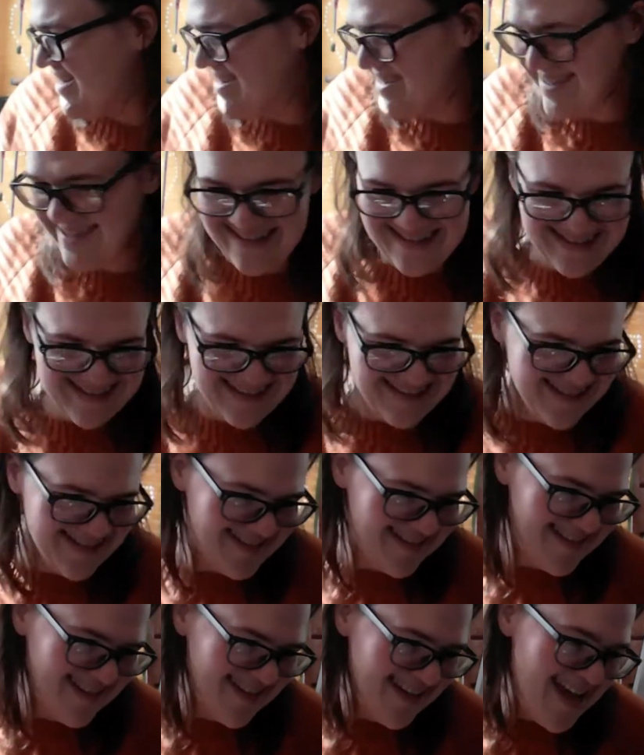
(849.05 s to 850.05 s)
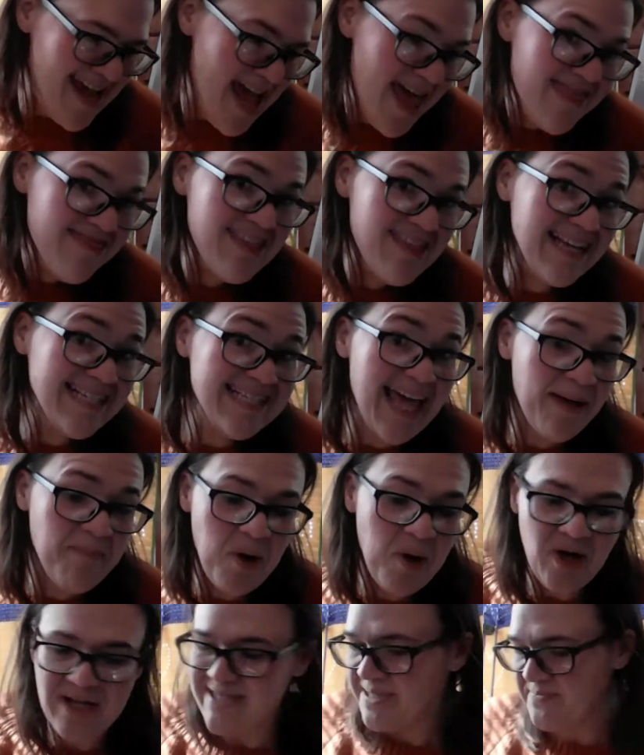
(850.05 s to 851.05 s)
Things I
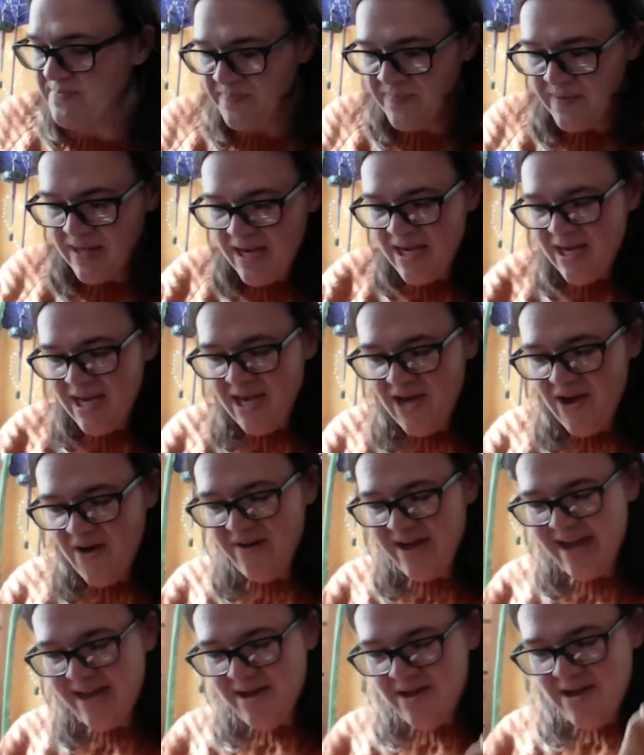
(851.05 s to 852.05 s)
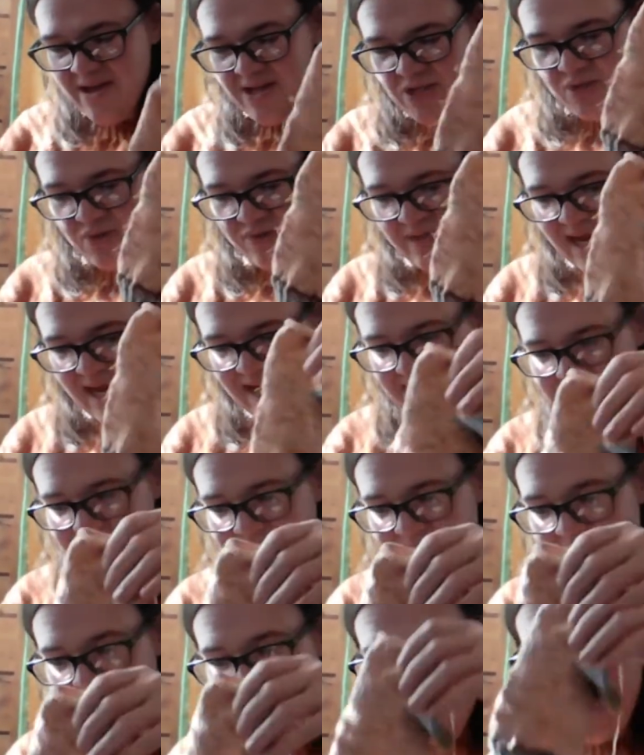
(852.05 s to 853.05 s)
bought. Okay, so that's
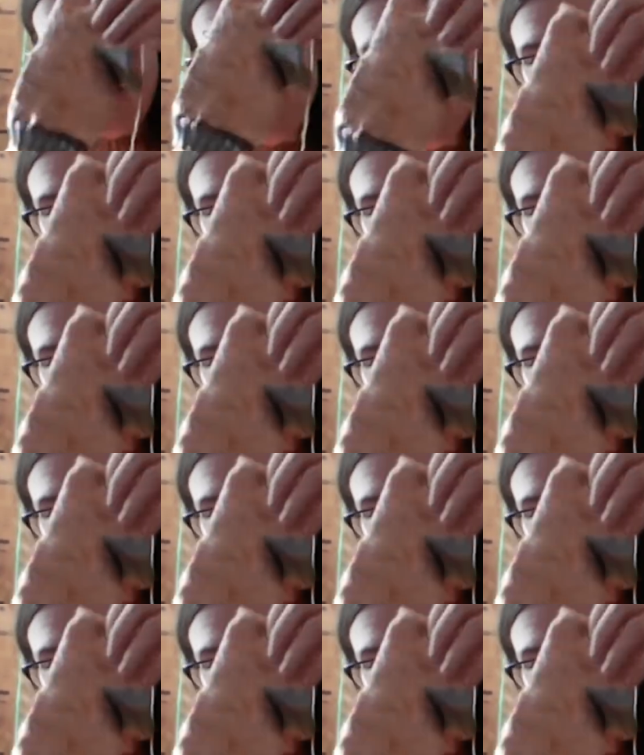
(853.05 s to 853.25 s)
that.